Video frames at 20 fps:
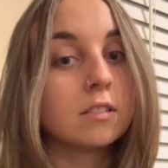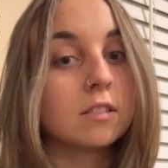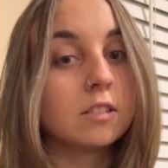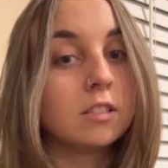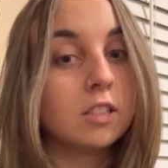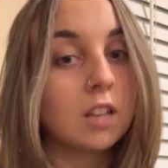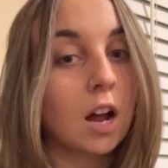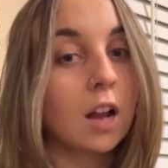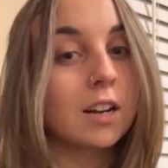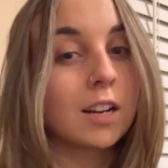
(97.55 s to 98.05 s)

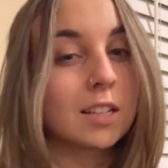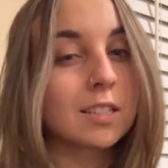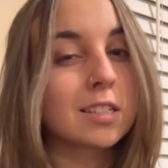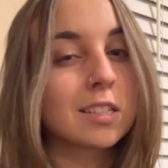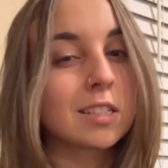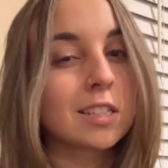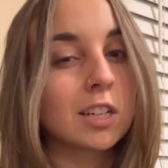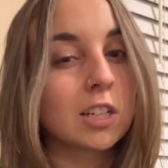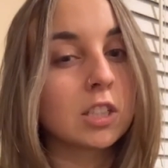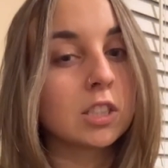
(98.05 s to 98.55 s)
not
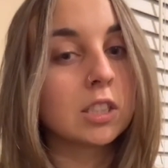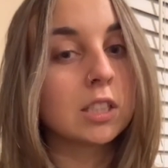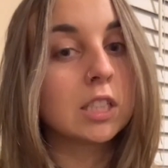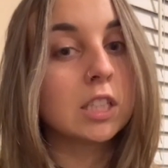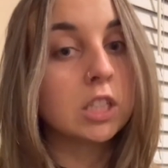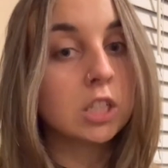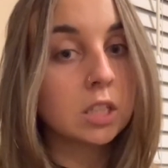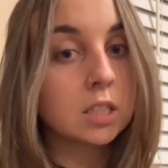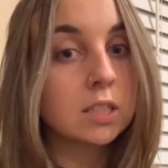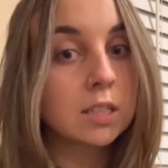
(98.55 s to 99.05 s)
necessarily
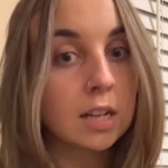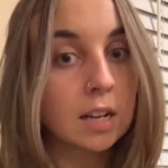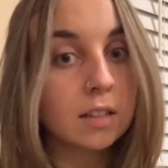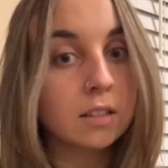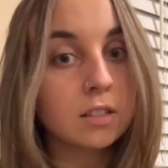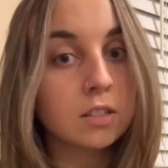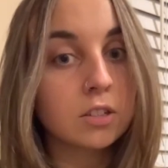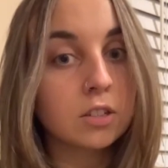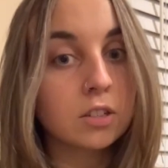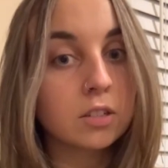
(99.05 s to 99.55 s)
good
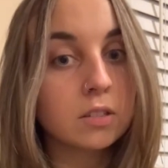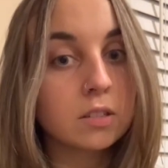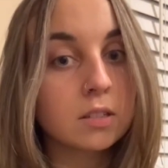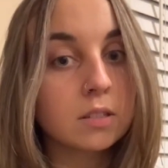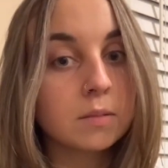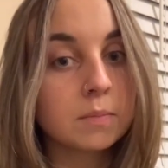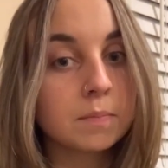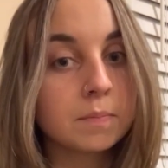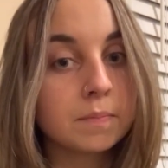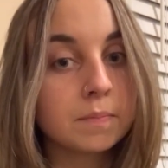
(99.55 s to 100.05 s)
dancers.